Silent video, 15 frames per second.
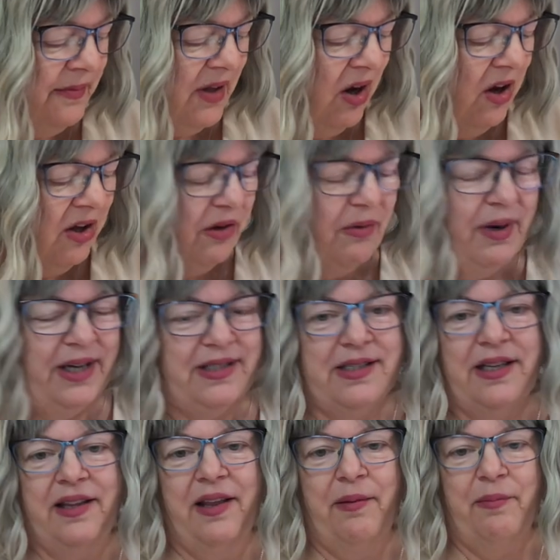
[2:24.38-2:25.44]
All the rest
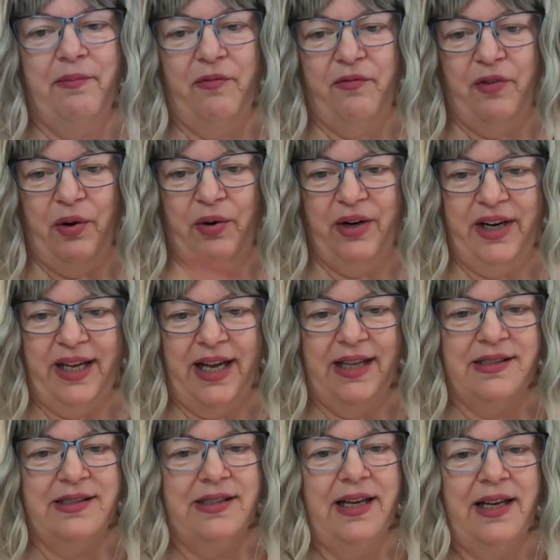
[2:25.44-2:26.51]
of them voted
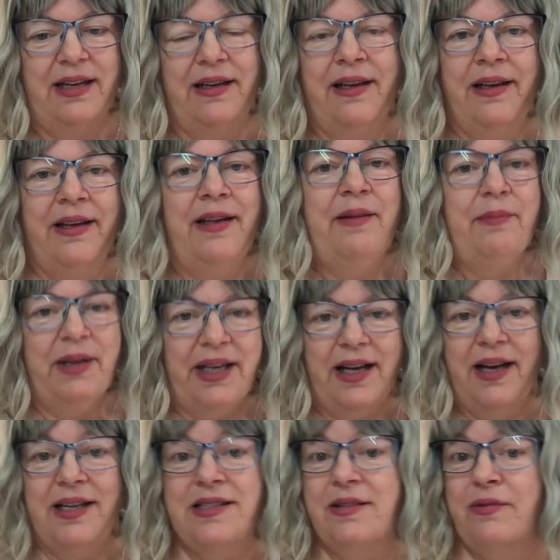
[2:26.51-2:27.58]
against it
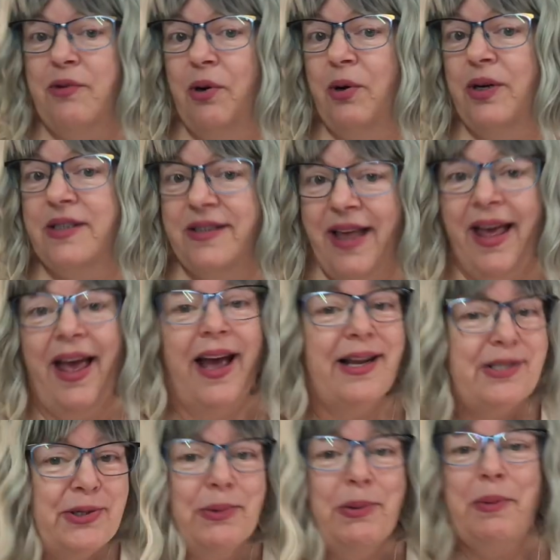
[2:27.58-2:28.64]
because, of course, they
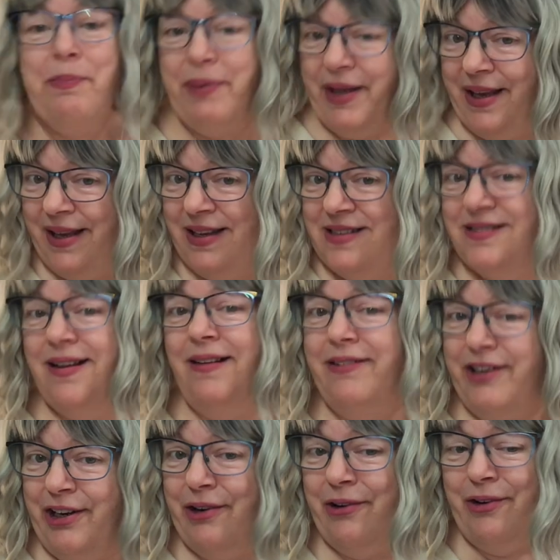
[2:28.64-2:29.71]
had to appease
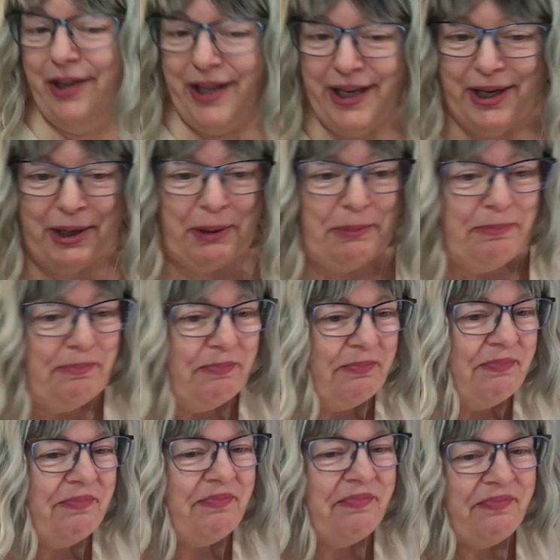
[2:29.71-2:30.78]
dear leader.
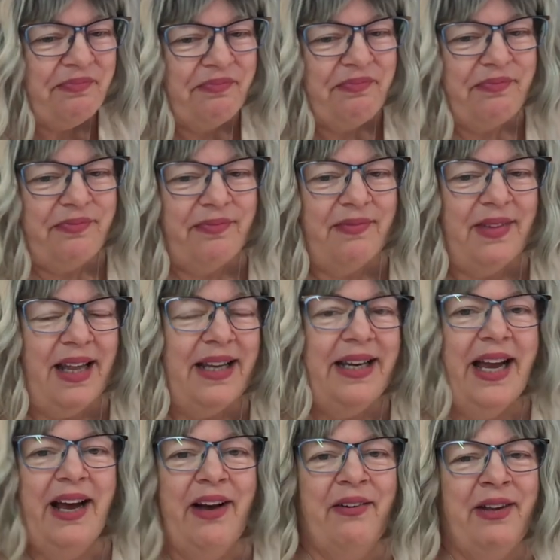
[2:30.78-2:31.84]

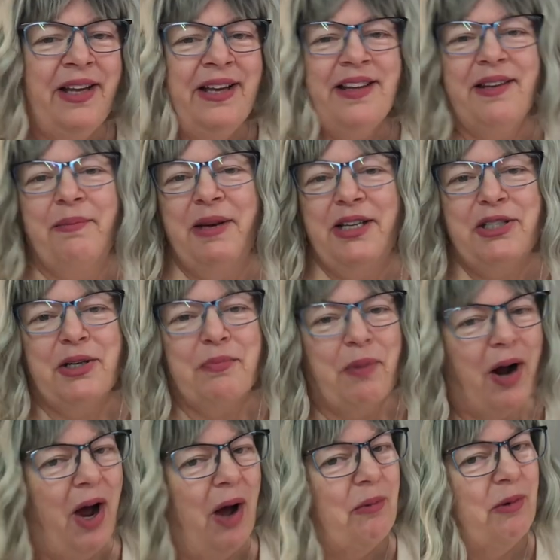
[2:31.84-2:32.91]
Now, the measure
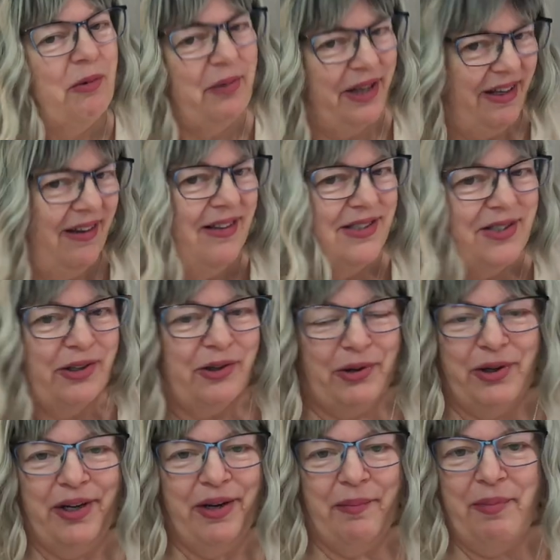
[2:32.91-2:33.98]
probably isn't
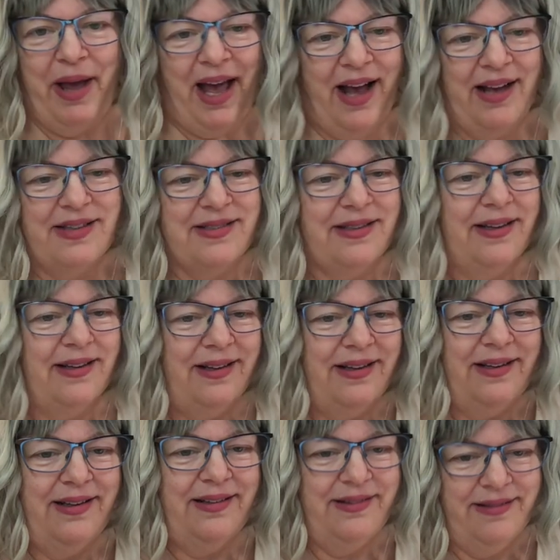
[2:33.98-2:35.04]
going to pass,
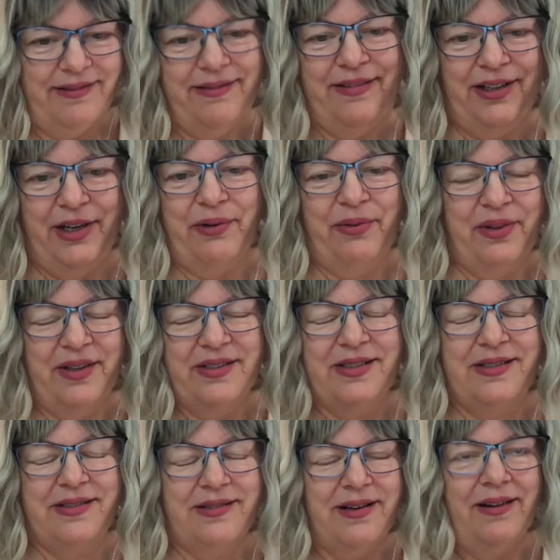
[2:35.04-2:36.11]
you know, this
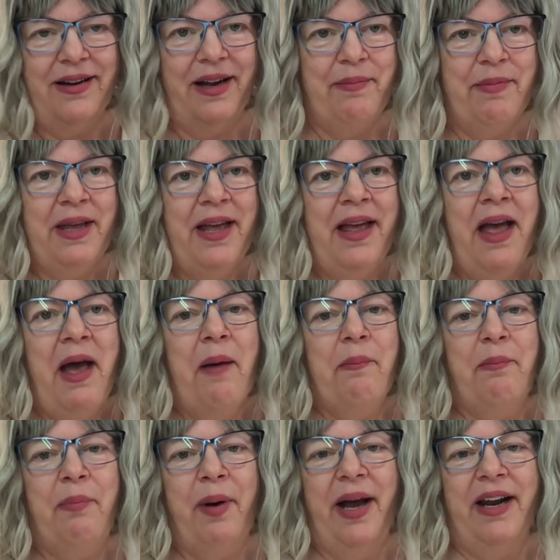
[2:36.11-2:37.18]
time,
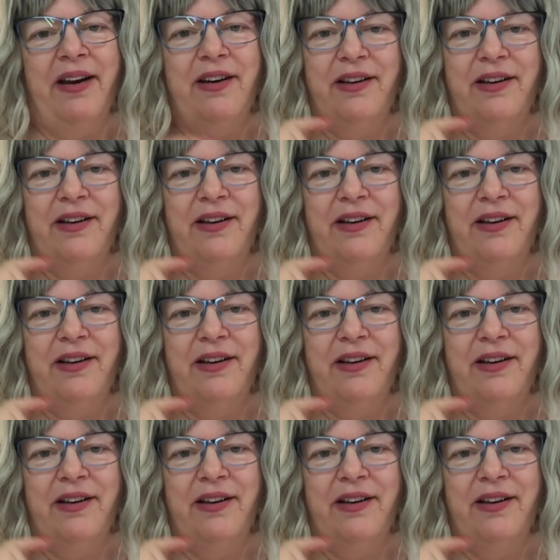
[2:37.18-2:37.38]
but